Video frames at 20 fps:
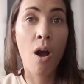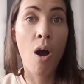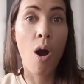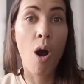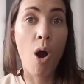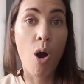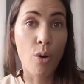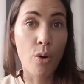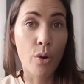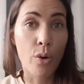
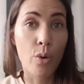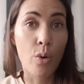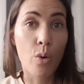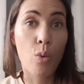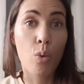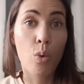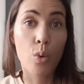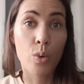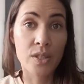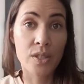
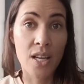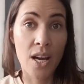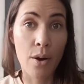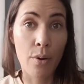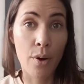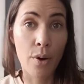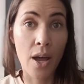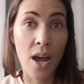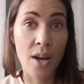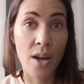oracle or tarot
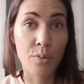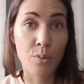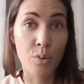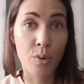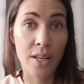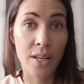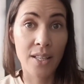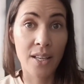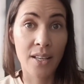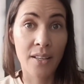card
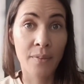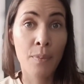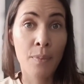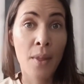reading,